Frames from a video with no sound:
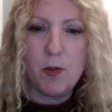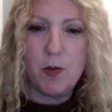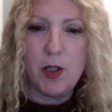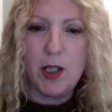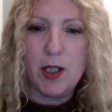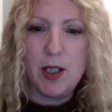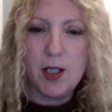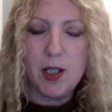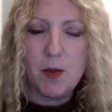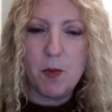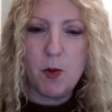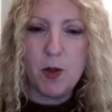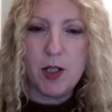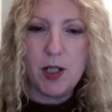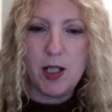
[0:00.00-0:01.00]
sure we'll get into
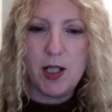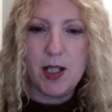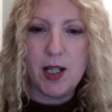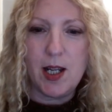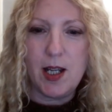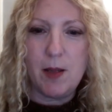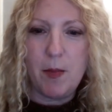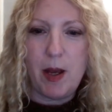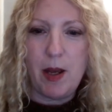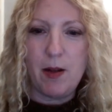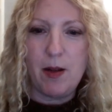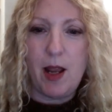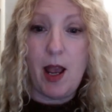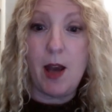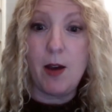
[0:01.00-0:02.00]
more detail
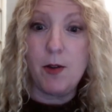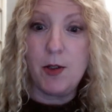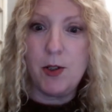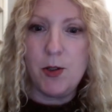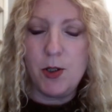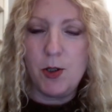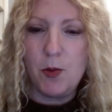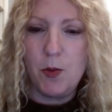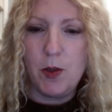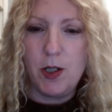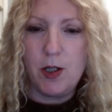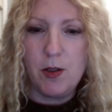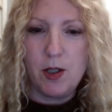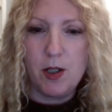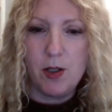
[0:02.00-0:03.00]
about how you do
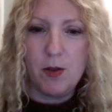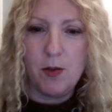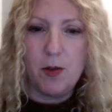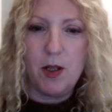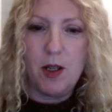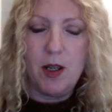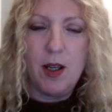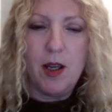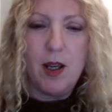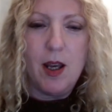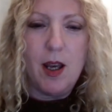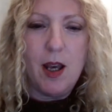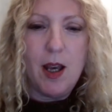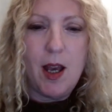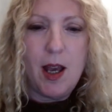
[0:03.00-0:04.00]
what you do.
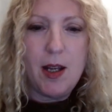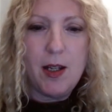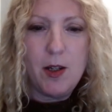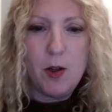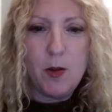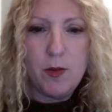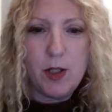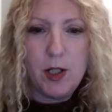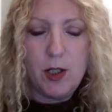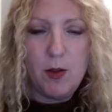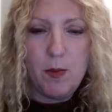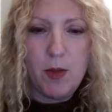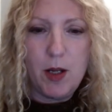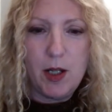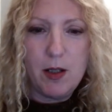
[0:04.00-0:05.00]
And over to
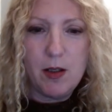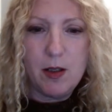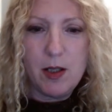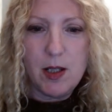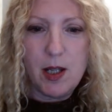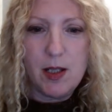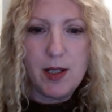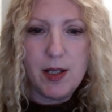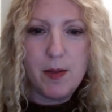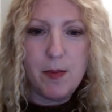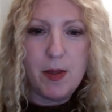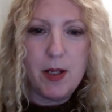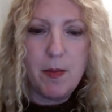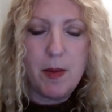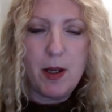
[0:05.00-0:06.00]
you, Michael. Tell us a
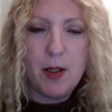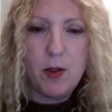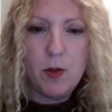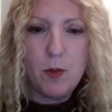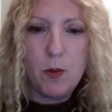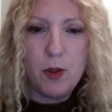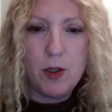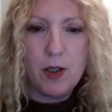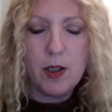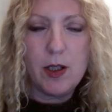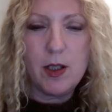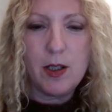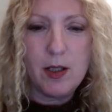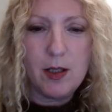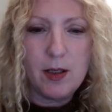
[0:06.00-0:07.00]
bit about your work.